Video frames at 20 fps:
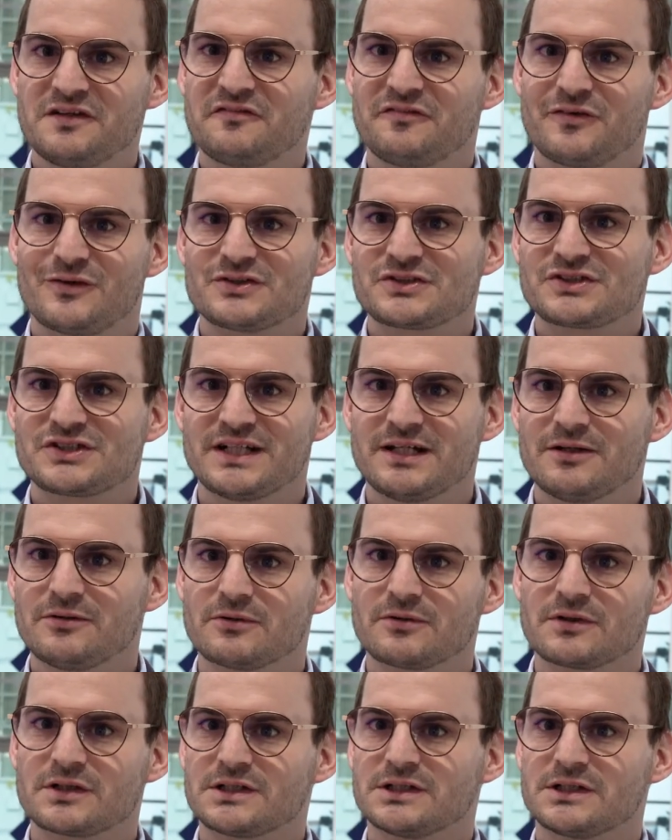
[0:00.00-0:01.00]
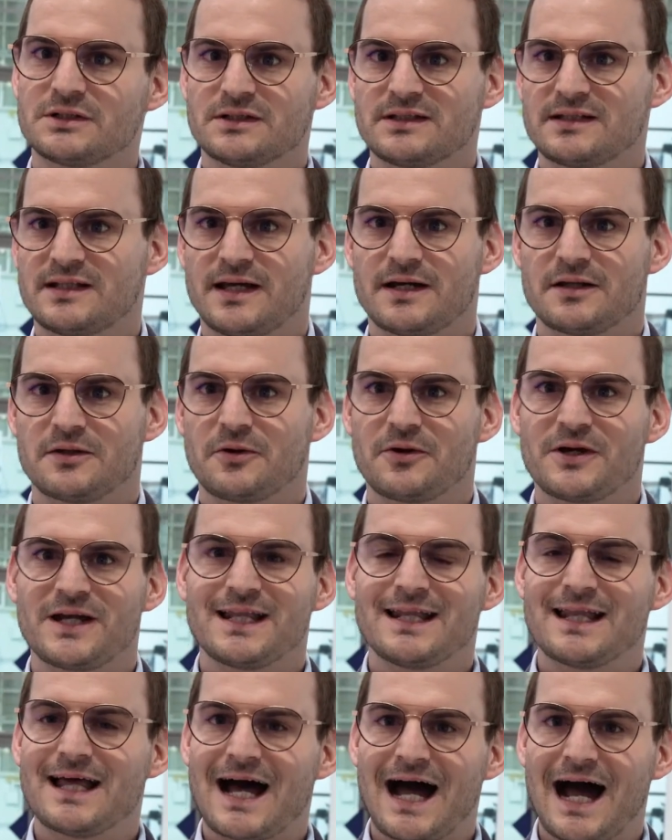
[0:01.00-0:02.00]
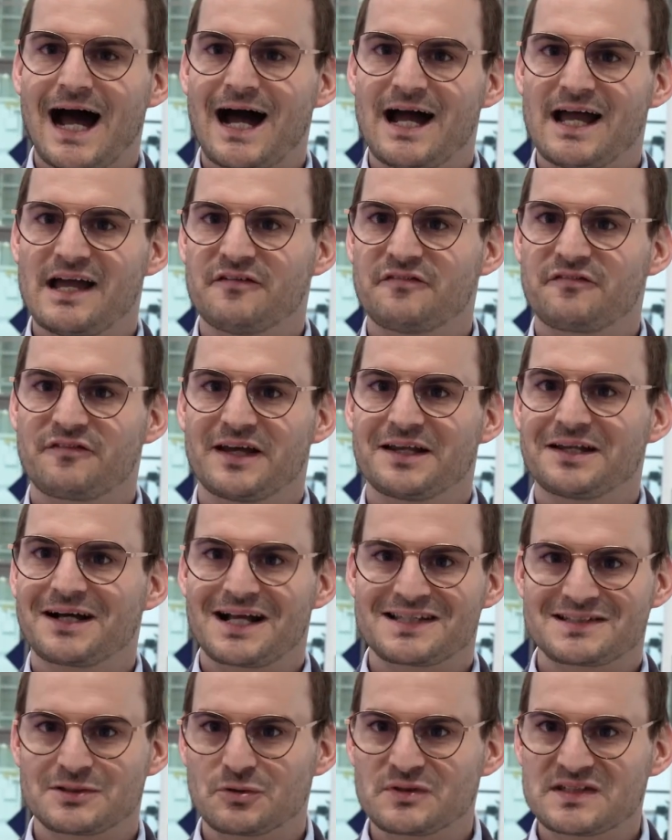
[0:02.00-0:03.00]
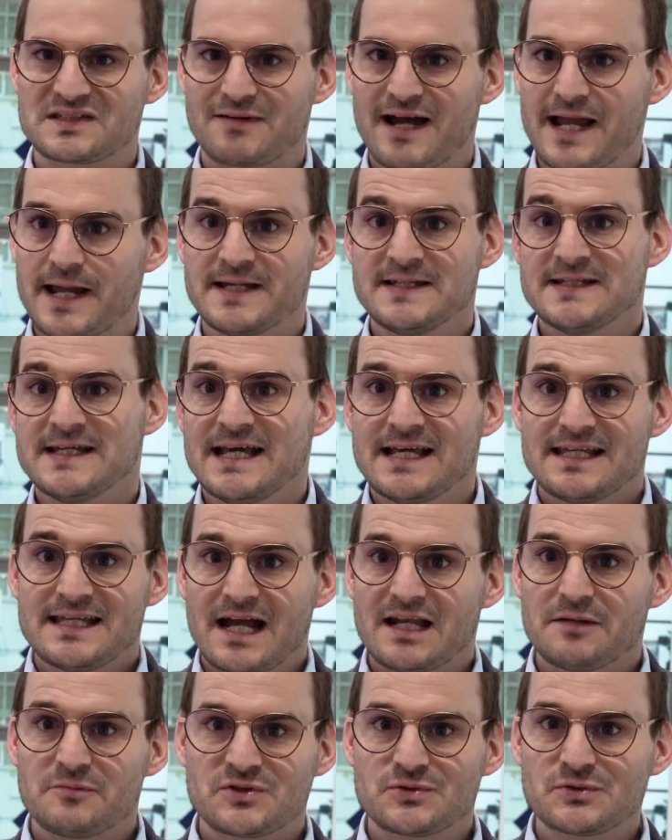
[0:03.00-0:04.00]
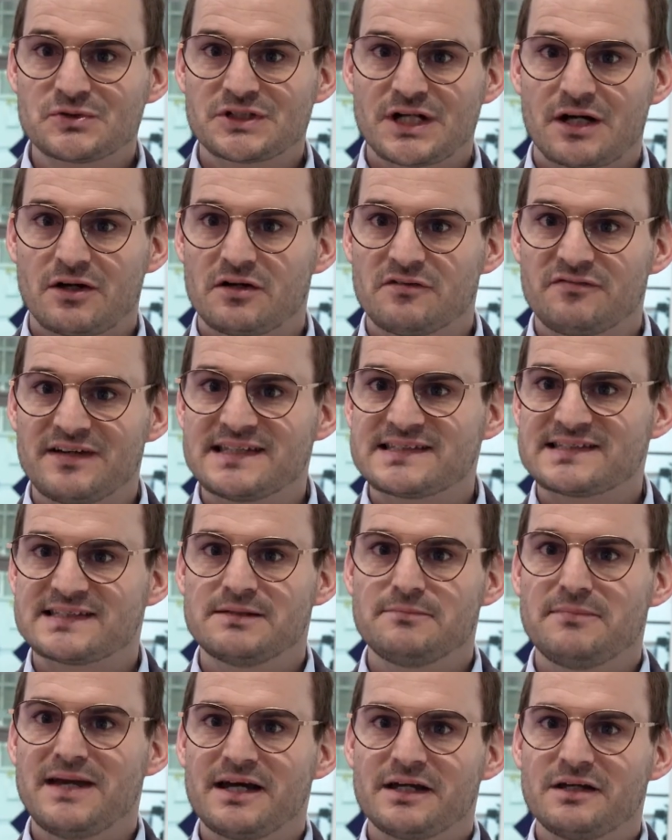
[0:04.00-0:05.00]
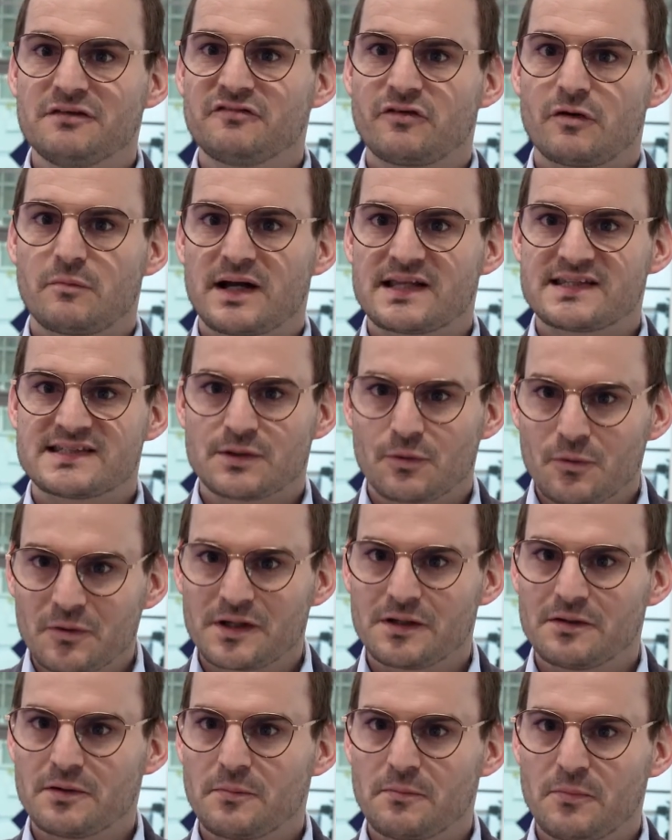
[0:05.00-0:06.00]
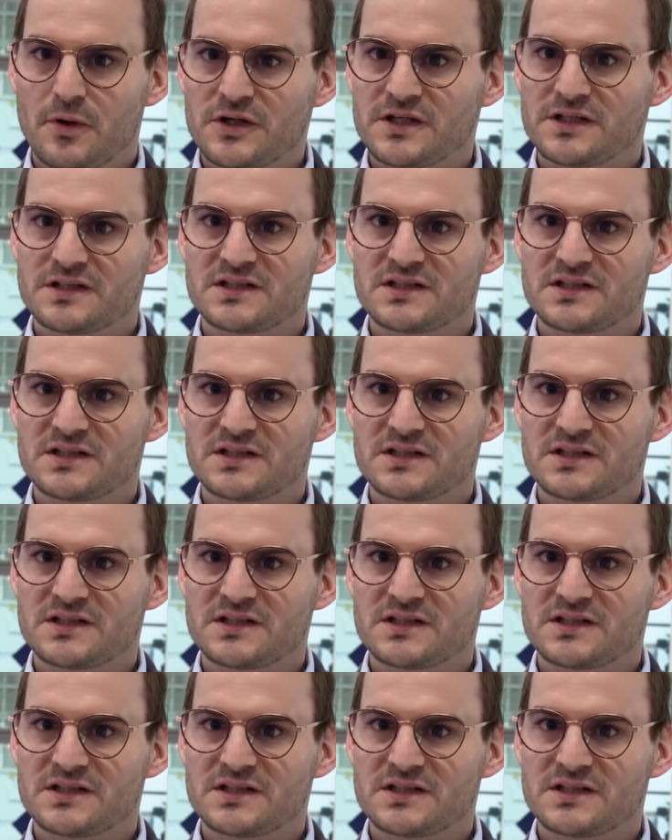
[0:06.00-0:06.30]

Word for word: Well, thanks, Christoph, for presenting the new HF Generation 2 to us.